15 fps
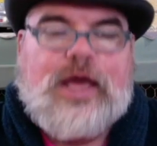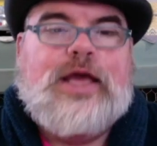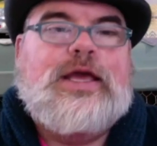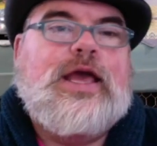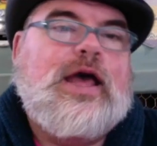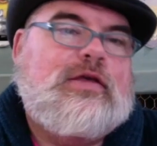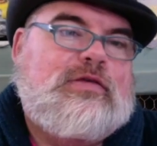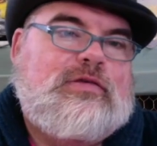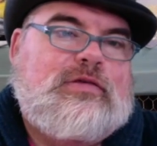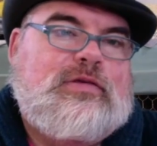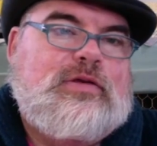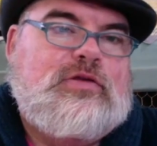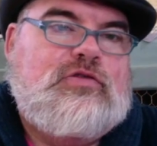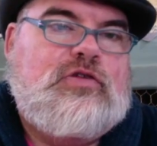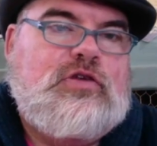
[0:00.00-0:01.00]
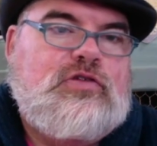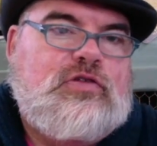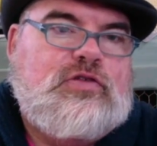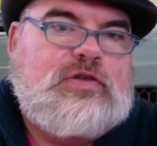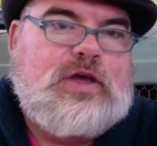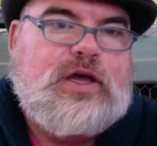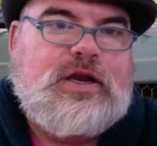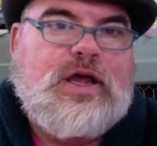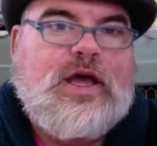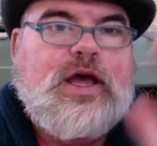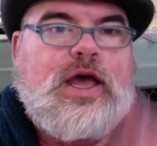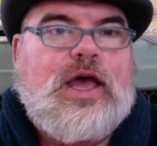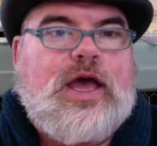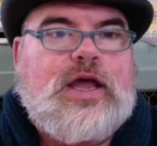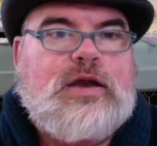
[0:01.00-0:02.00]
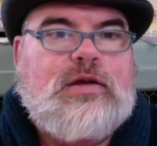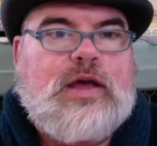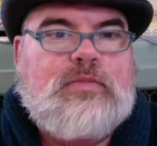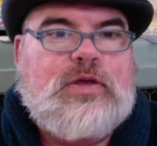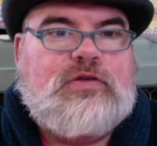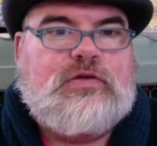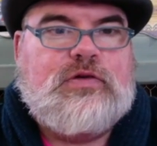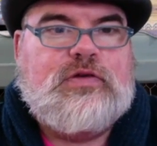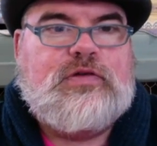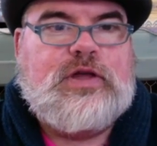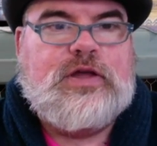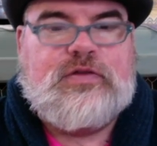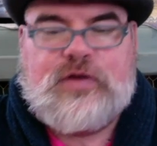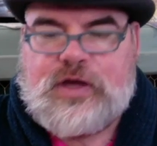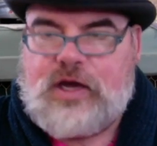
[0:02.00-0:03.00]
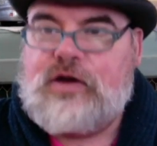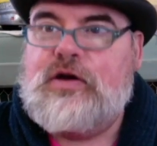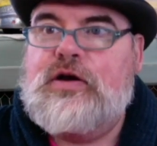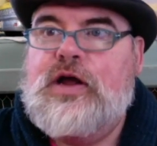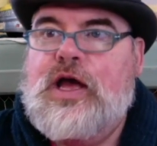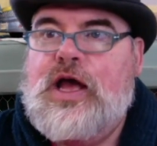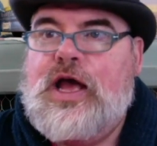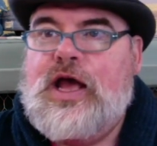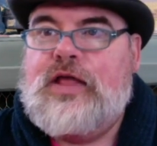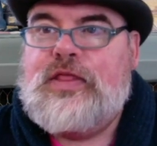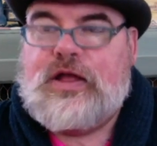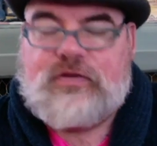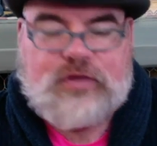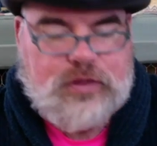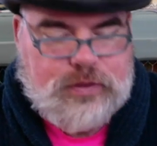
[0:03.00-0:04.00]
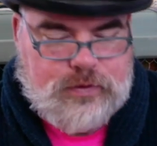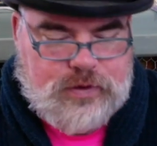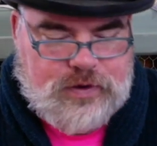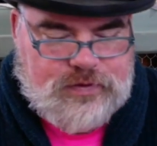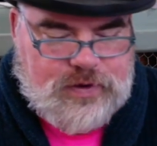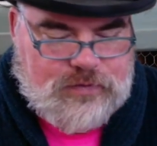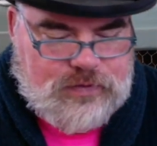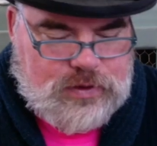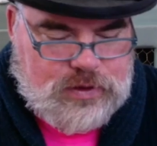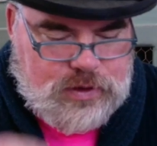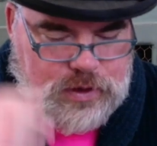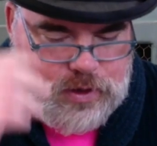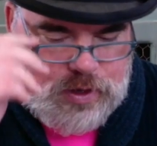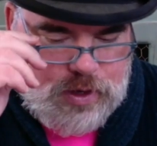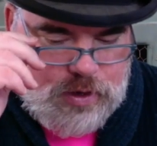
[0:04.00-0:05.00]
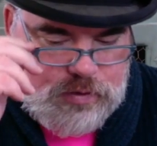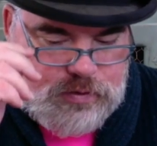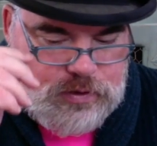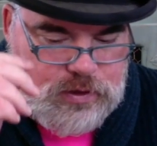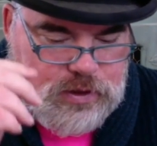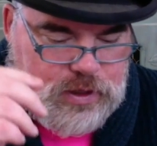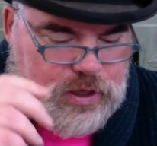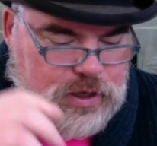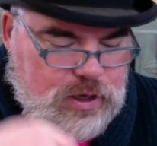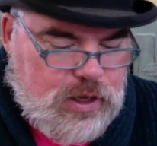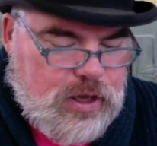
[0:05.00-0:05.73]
Yes, Ginger said, and Miss Christie is a kicker, and that's the 37th uh, 100th kick.